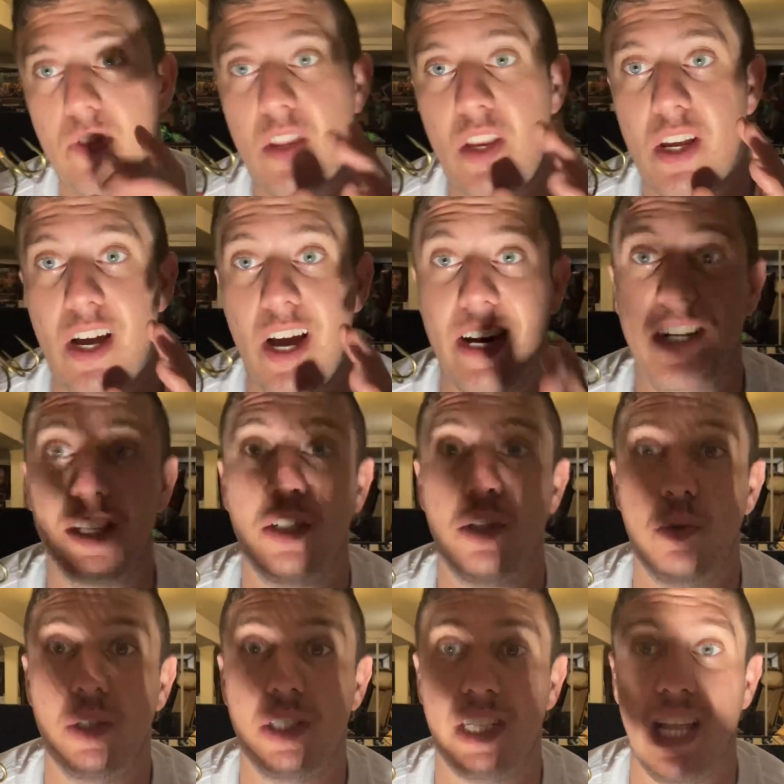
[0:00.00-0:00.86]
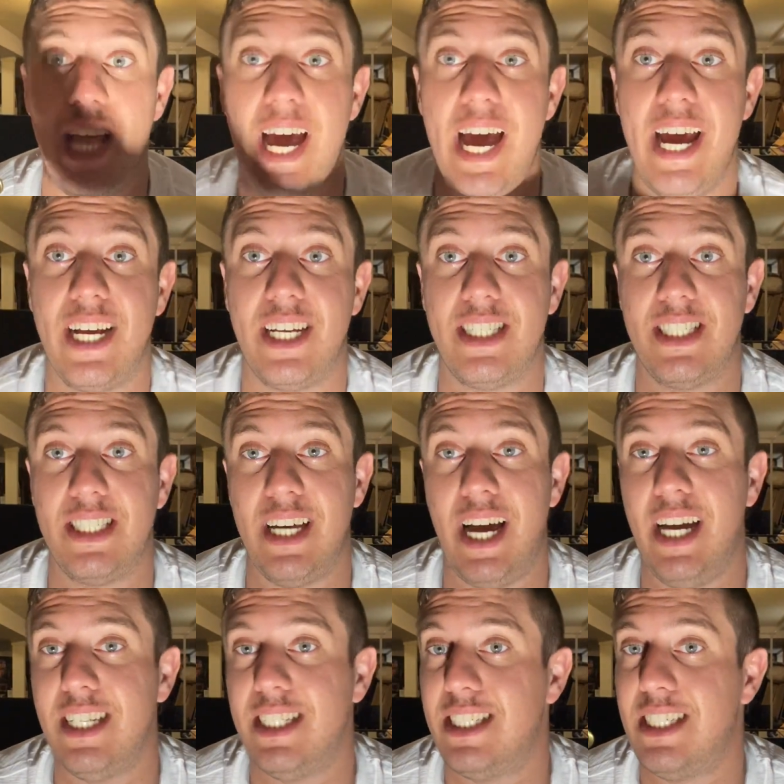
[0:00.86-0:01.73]
got into his leg,
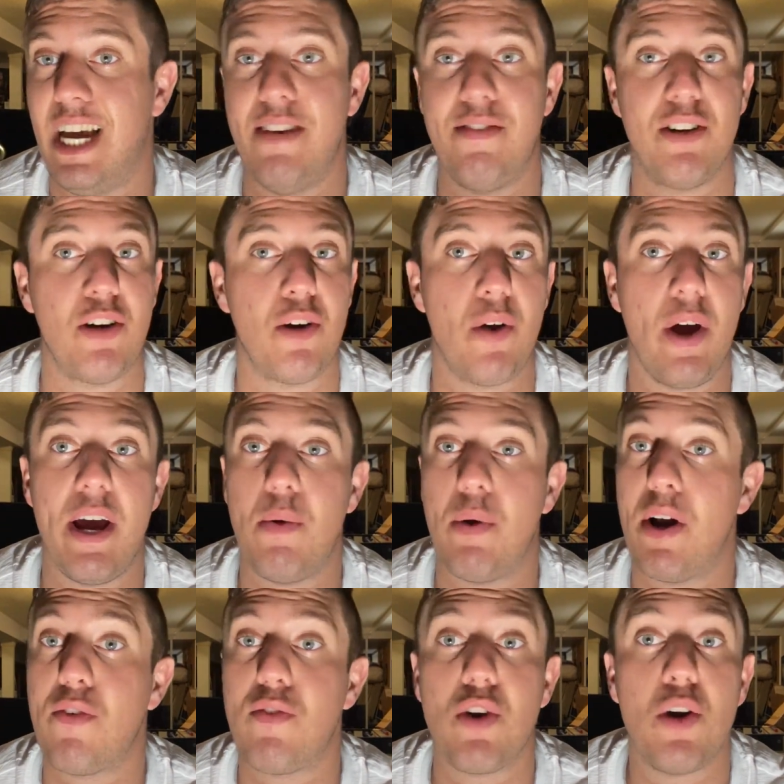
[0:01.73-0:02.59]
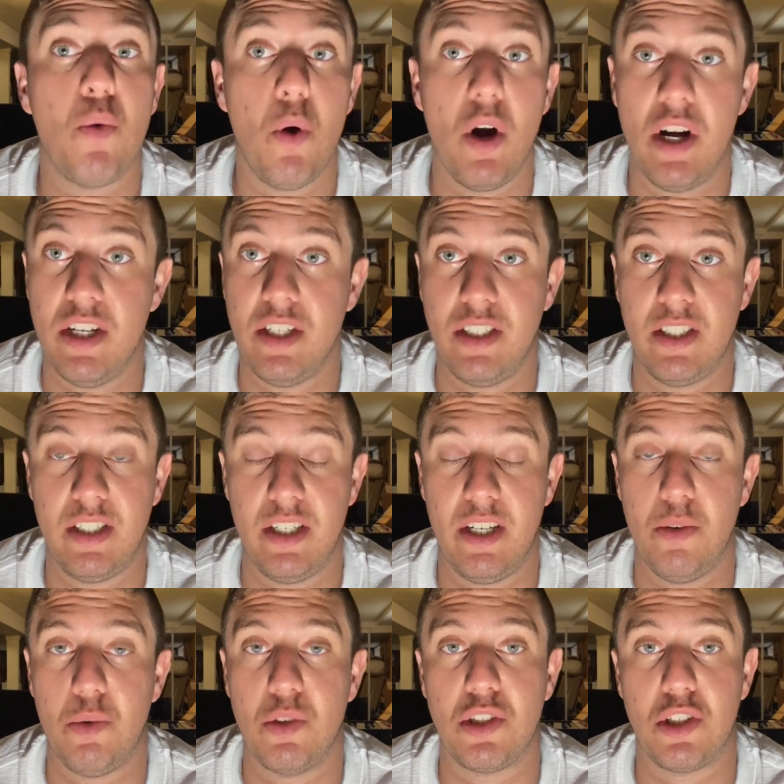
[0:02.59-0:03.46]
size 7 or 8, whatever it was.
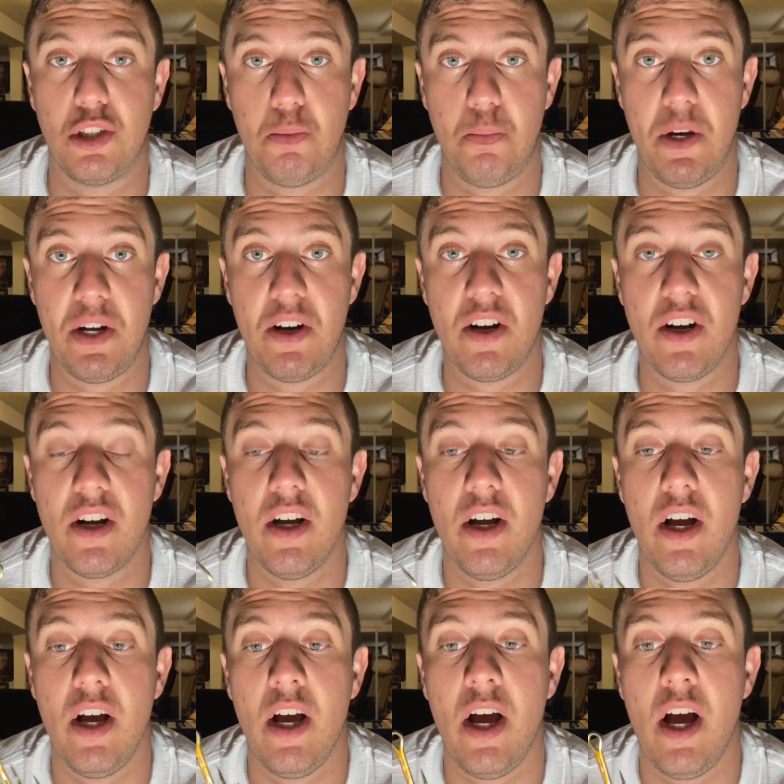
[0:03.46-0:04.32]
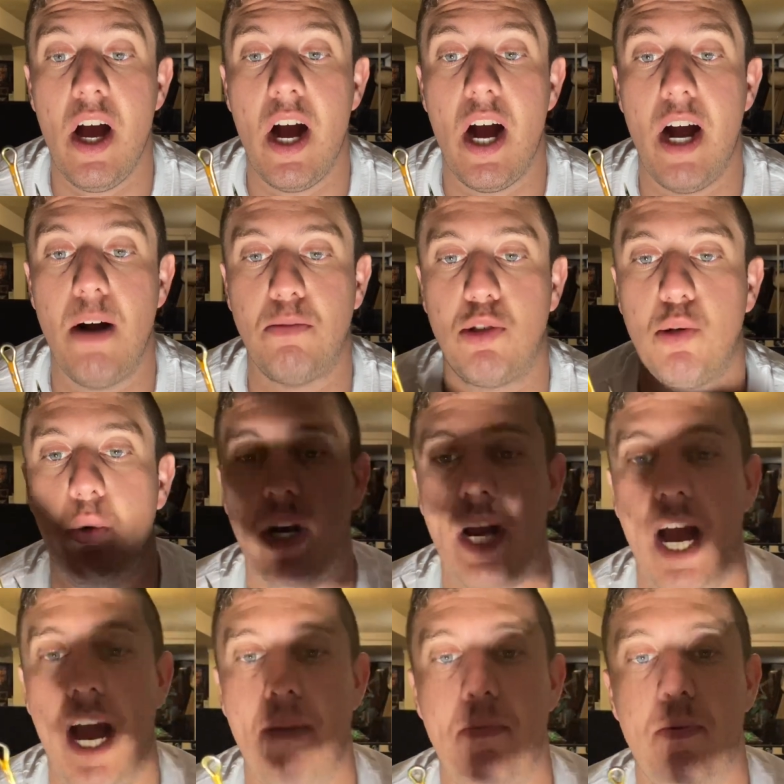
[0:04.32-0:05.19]
It was a spinner. So
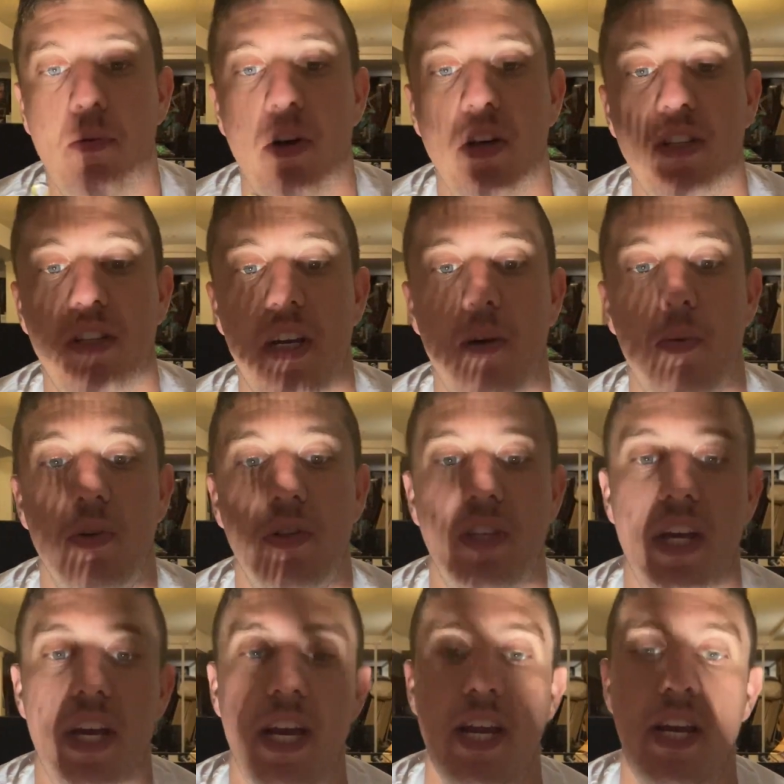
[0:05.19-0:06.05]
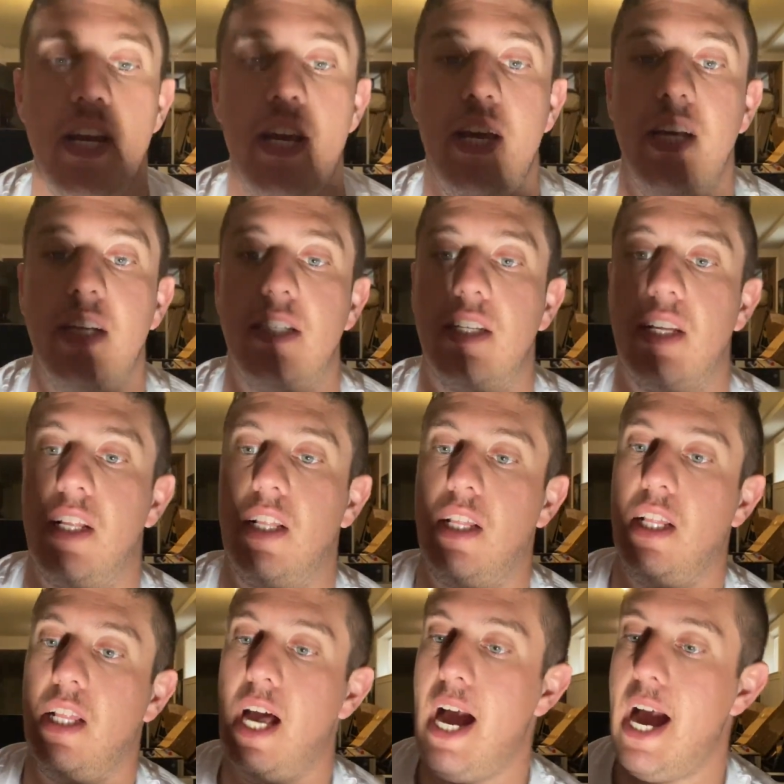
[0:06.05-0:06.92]
what happened was it was in his
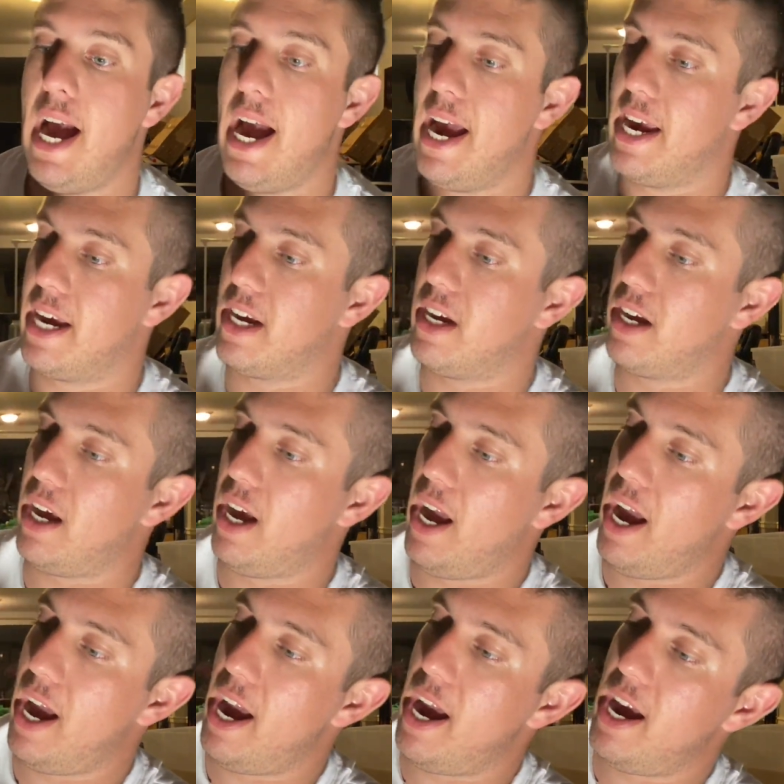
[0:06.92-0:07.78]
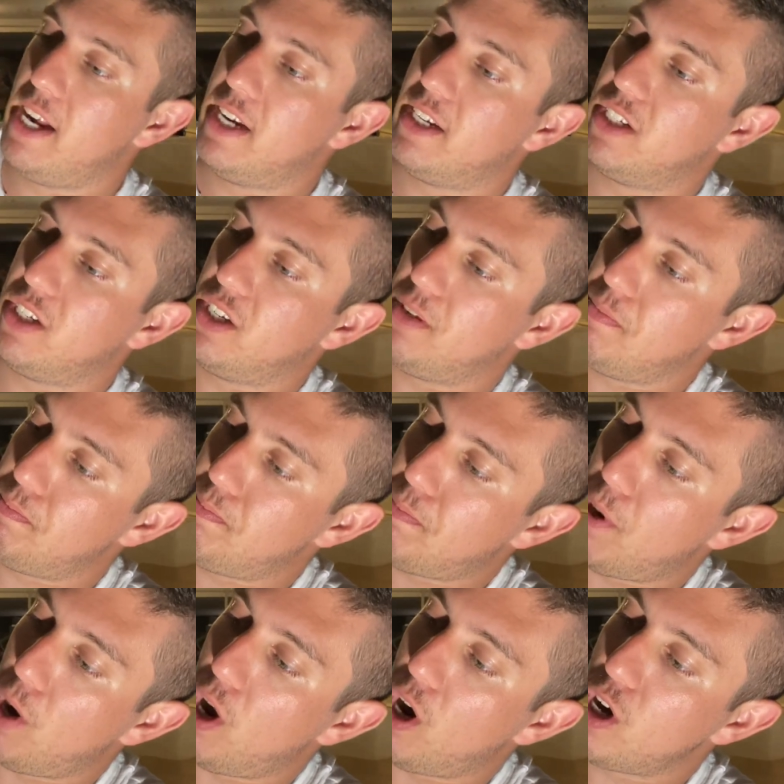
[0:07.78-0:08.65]
leg and
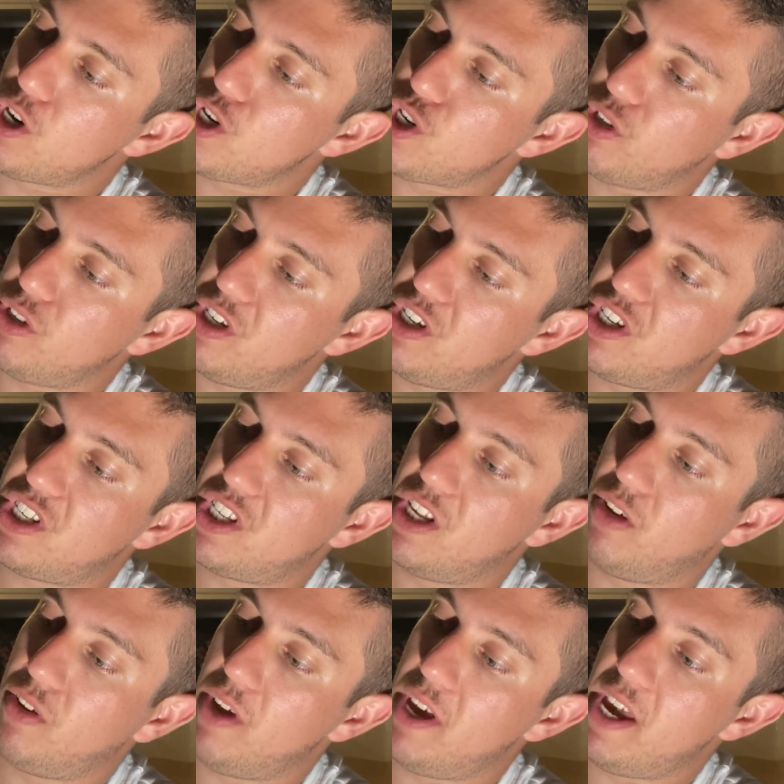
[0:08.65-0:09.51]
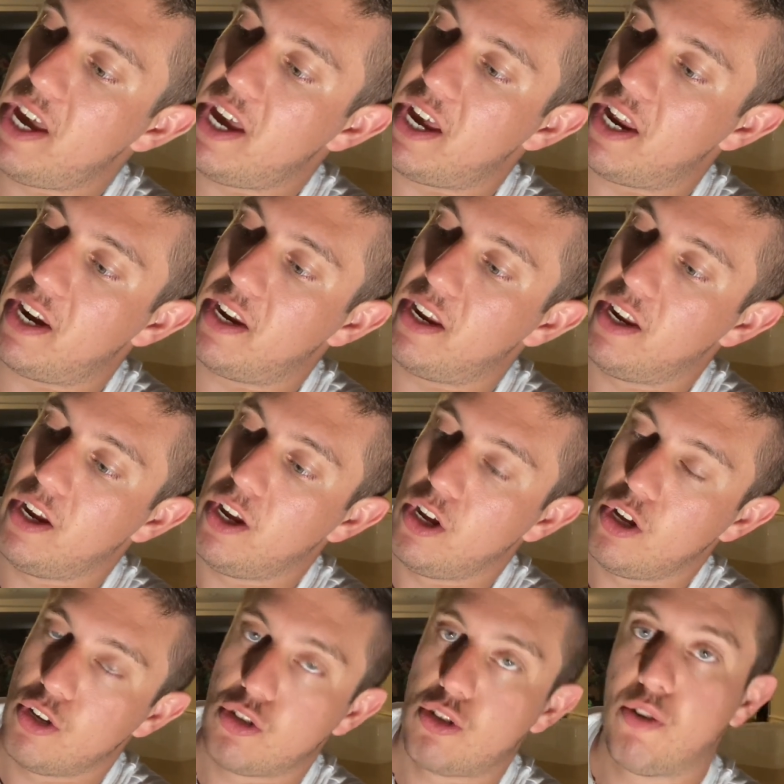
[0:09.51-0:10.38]
partially still in.
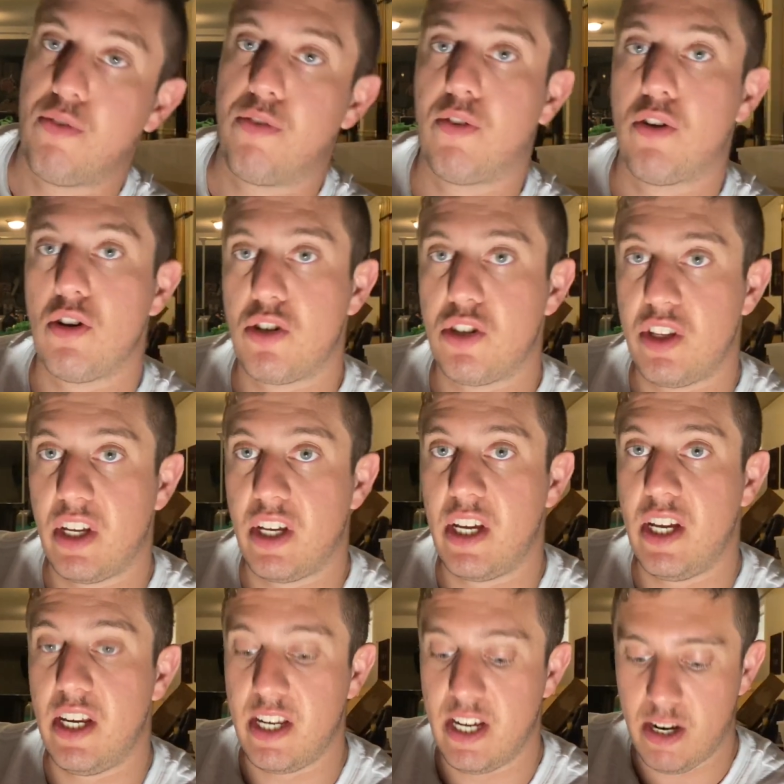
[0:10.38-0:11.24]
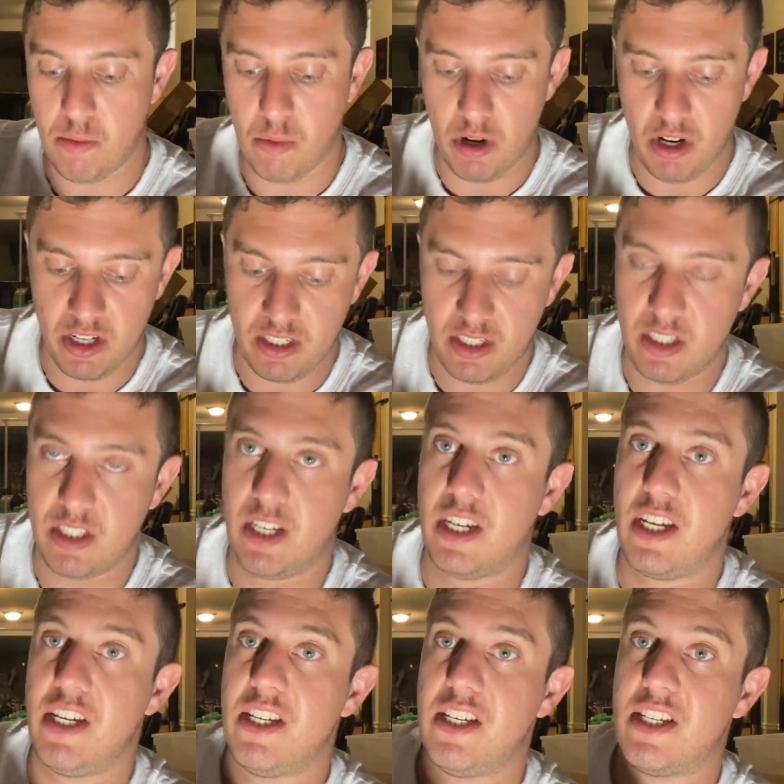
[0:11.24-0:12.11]
So first thing he did is
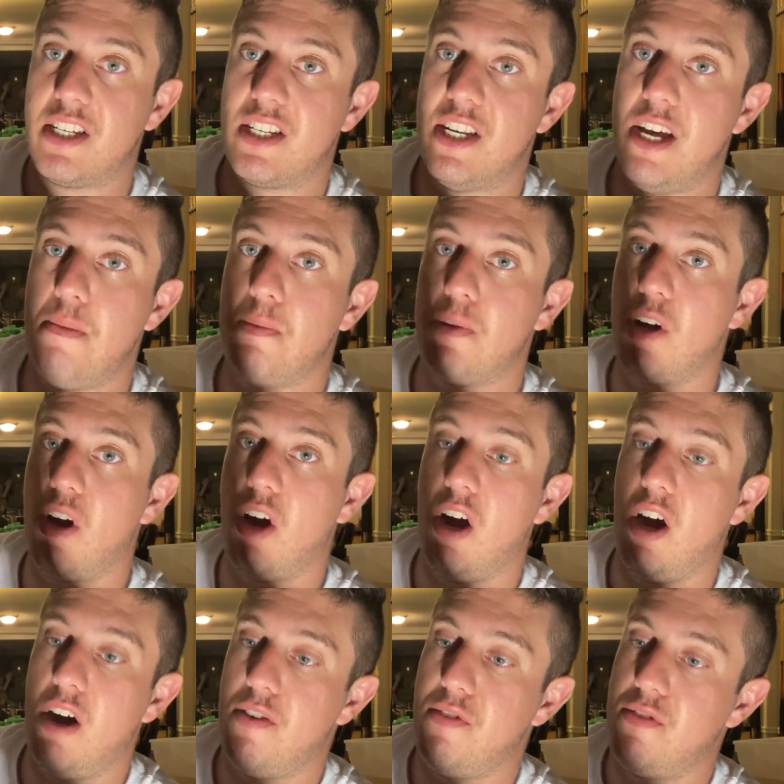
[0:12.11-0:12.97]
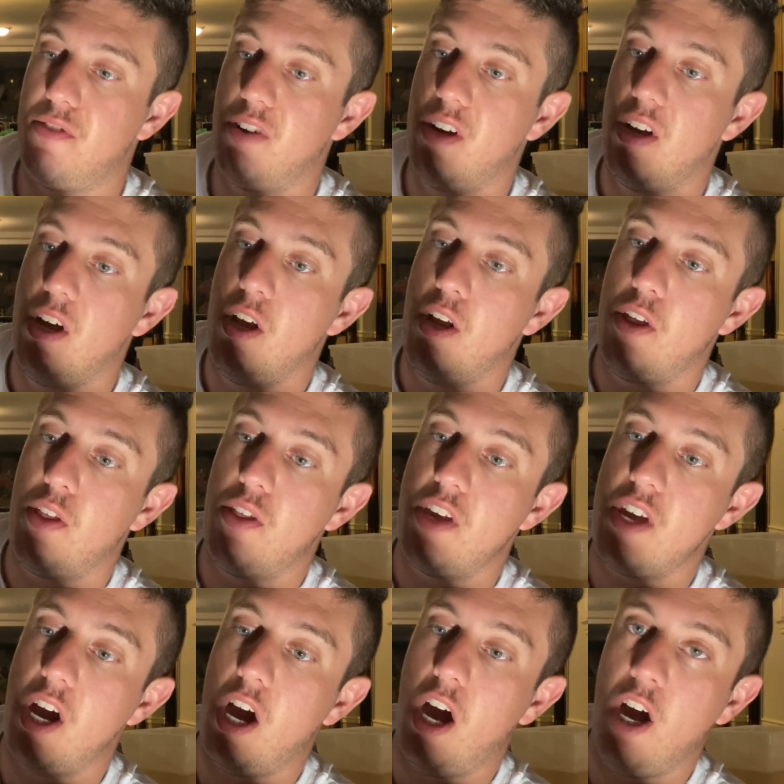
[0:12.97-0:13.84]
that he snipped off
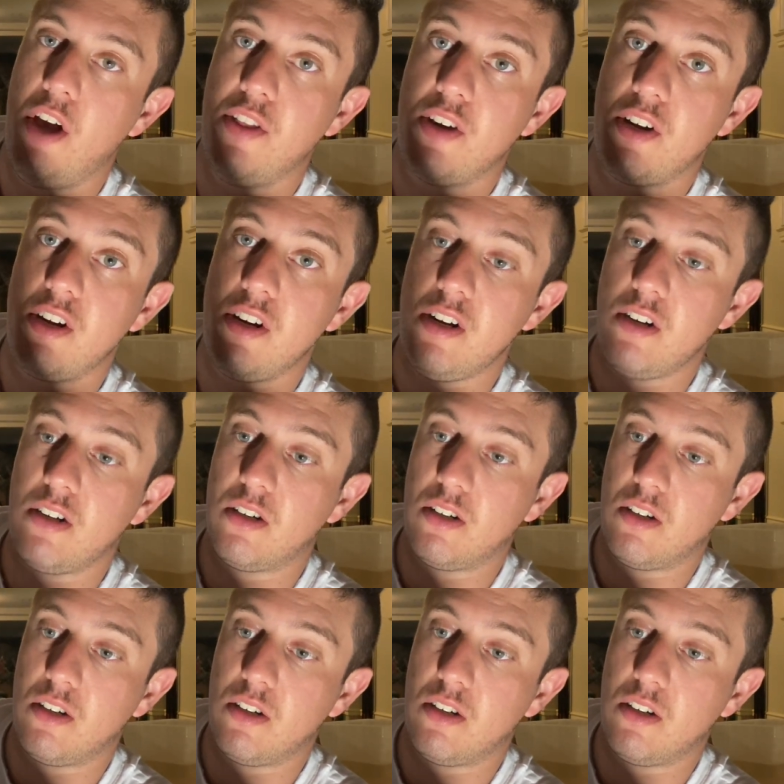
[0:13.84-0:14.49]
the other